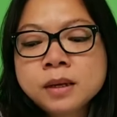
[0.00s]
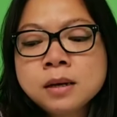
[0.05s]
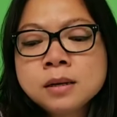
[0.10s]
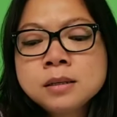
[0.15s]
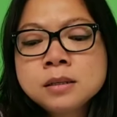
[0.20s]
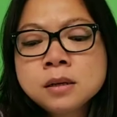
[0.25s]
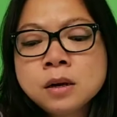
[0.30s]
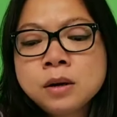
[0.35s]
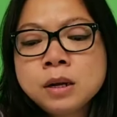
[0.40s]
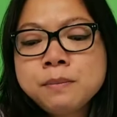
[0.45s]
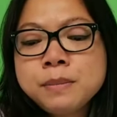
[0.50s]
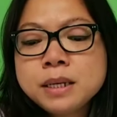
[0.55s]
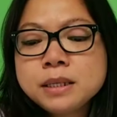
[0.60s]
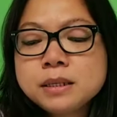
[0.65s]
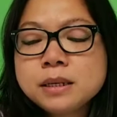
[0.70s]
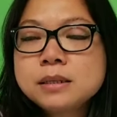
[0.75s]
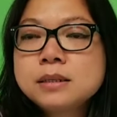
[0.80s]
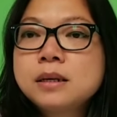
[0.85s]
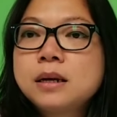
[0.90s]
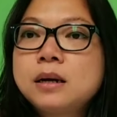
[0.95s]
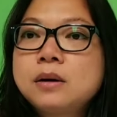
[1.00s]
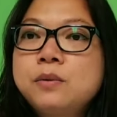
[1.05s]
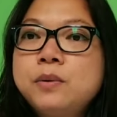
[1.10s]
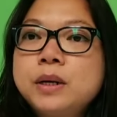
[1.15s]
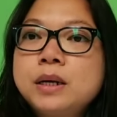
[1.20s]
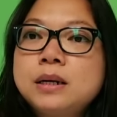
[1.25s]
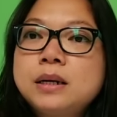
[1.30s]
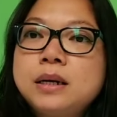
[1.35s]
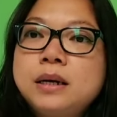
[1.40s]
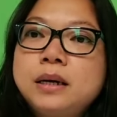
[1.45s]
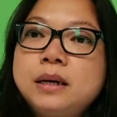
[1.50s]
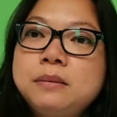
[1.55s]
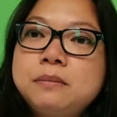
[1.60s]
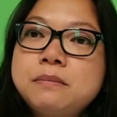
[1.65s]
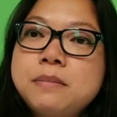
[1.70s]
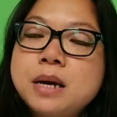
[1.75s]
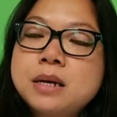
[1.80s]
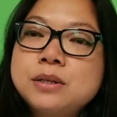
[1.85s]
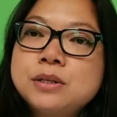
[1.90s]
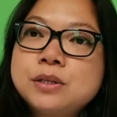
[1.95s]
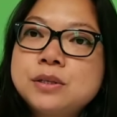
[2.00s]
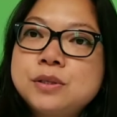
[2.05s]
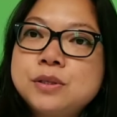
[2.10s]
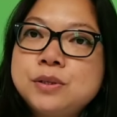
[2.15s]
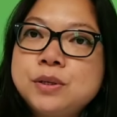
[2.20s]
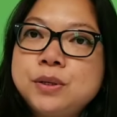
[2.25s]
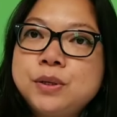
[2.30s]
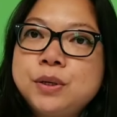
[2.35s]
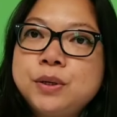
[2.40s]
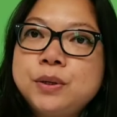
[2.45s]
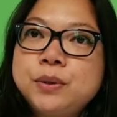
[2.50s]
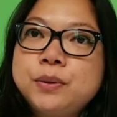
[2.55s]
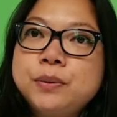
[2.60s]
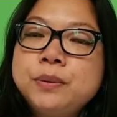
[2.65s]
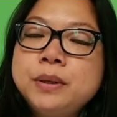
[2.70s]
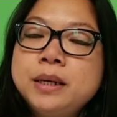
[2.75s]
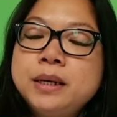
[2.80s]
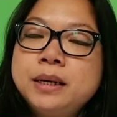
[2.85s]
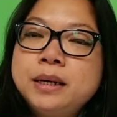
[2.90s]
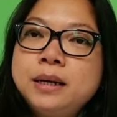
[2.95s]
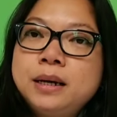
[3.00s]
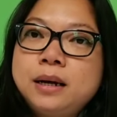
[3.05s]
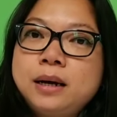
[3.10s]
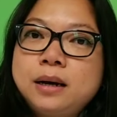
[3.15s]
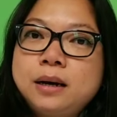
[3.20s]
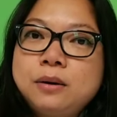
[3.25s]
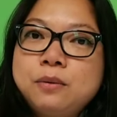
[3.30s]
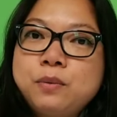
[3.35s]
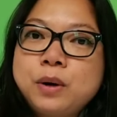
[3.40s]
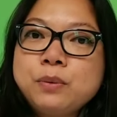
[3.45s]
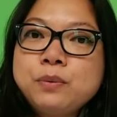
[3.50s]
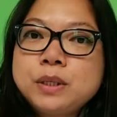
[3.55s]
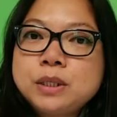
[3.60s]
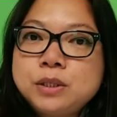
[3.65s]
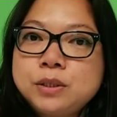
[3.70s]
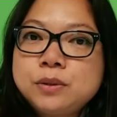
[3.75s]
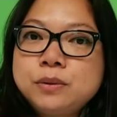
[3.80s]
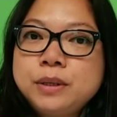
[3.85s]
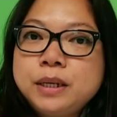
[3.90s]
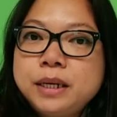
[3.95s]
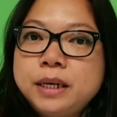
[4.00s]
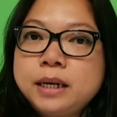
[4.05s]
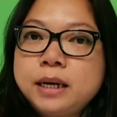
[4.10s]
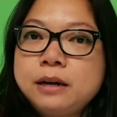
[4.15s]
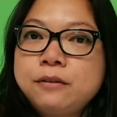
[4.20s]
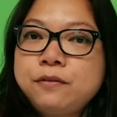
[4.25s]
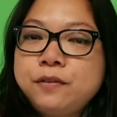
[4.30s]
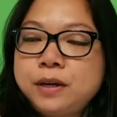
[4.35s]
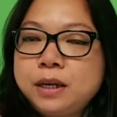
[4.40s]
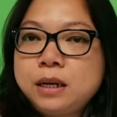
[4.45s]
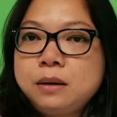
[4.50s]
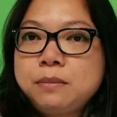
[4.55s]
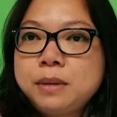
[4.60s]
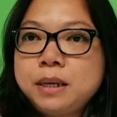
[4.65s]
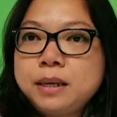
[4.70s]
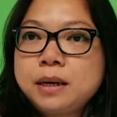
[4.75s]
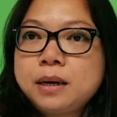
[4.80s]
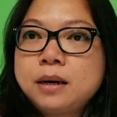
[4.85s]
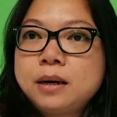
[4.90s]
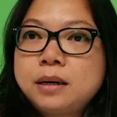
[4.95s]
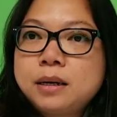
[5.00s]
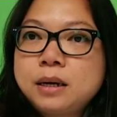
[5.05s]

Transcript: So let me just uh, quickly mention to you what we do here at Feet and Beyond.